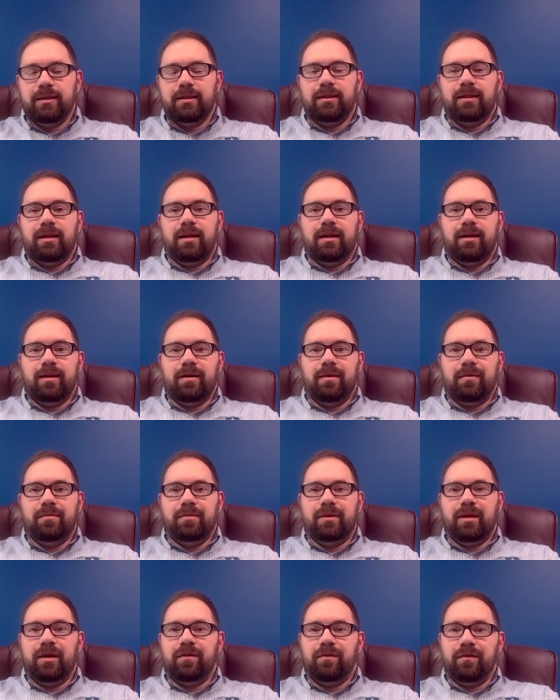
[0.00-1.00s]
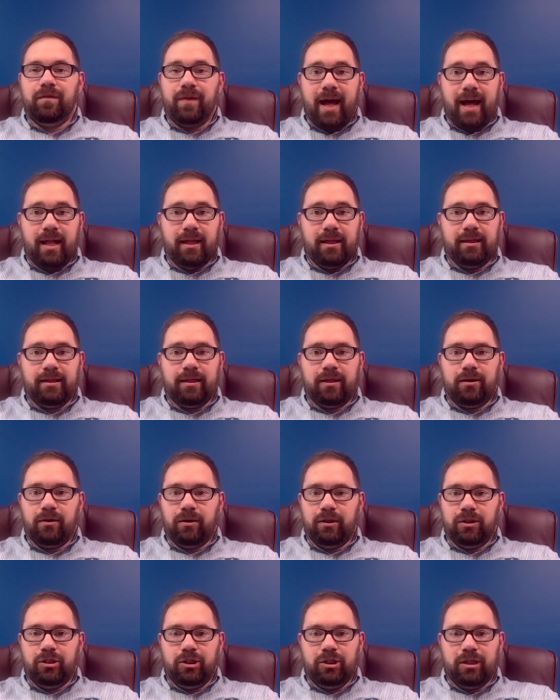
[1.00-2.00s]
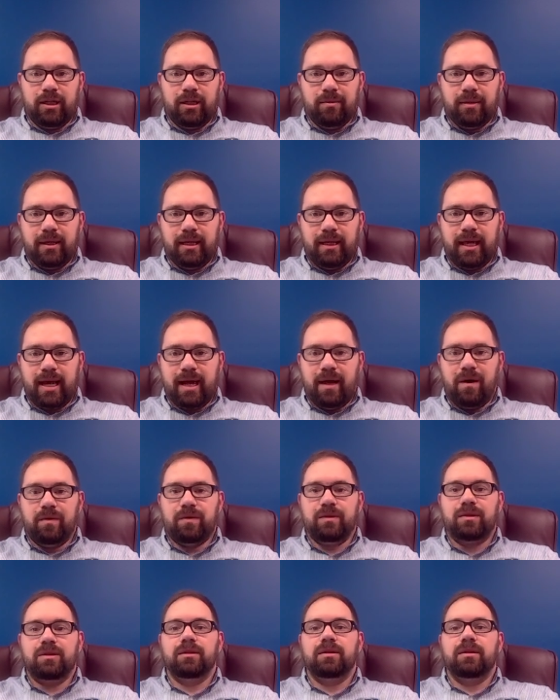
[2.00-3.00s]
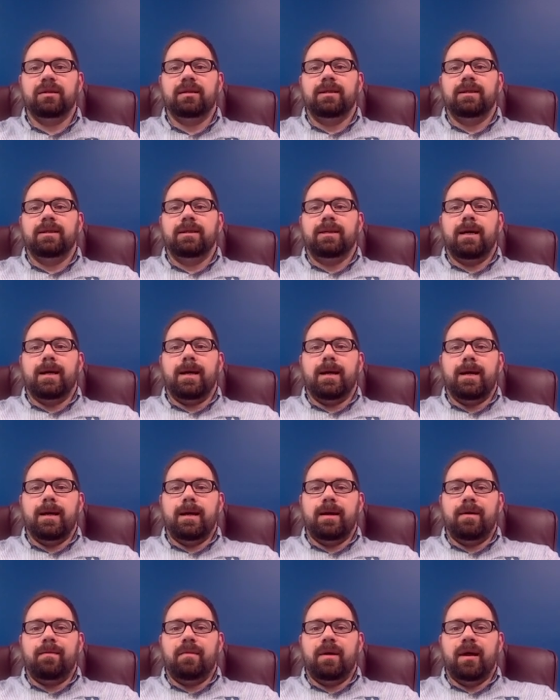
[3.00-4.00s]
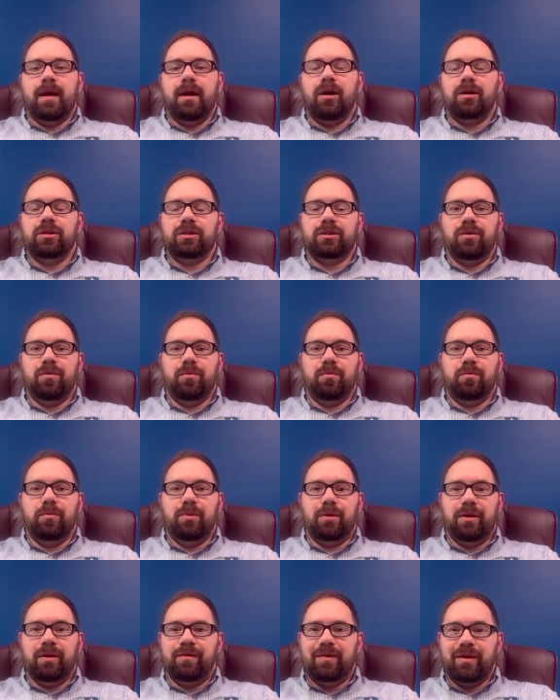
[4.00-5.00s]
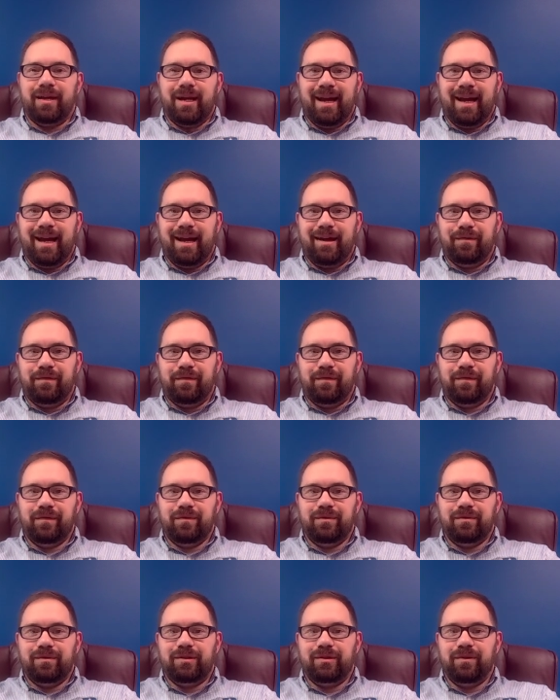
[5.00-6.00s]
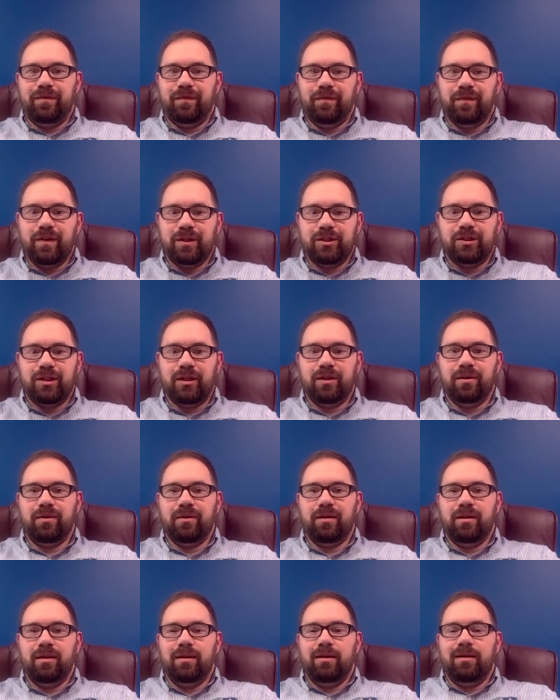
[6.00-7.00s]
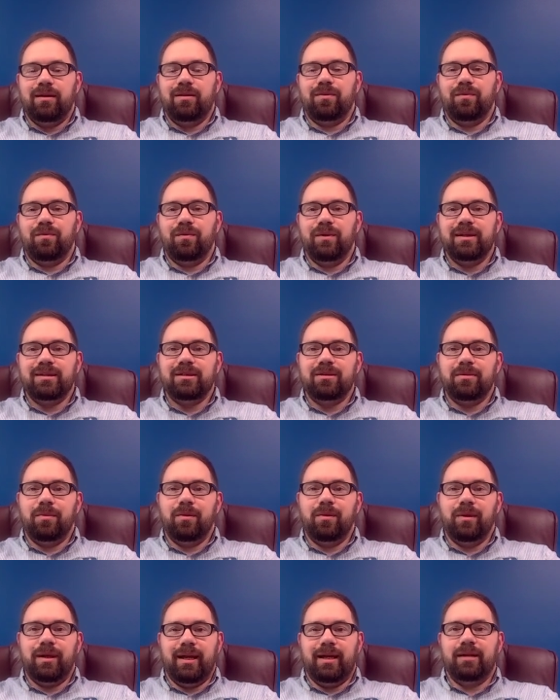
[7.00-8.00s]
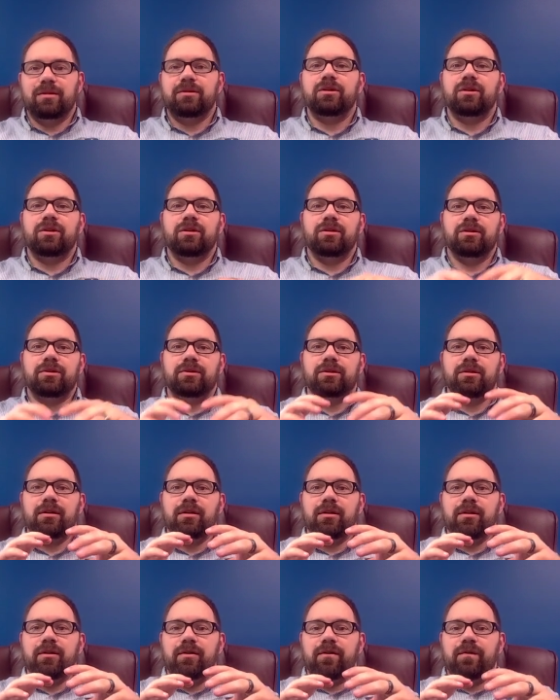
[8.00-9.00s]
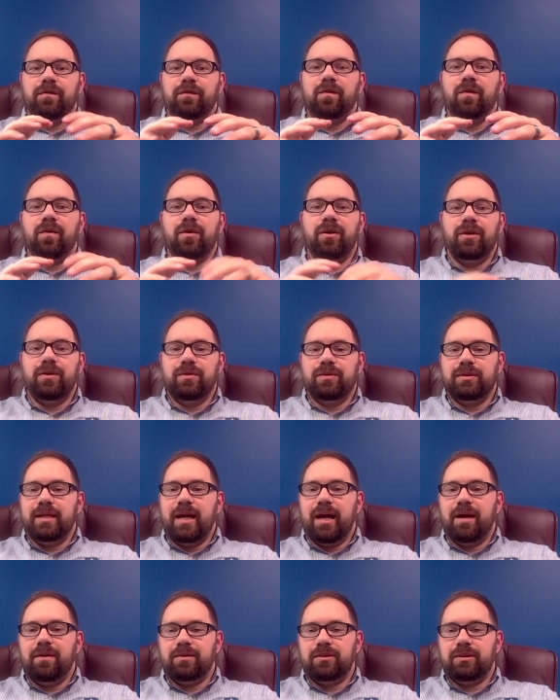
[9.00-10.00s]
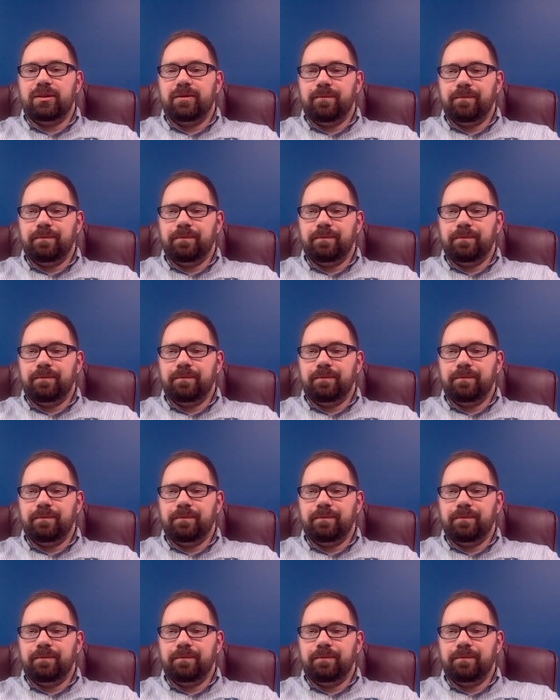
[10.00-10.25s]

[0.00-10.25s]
that are valid, that are legitimate doubts, I also believe that I have sufficient reasonable answers for those doubts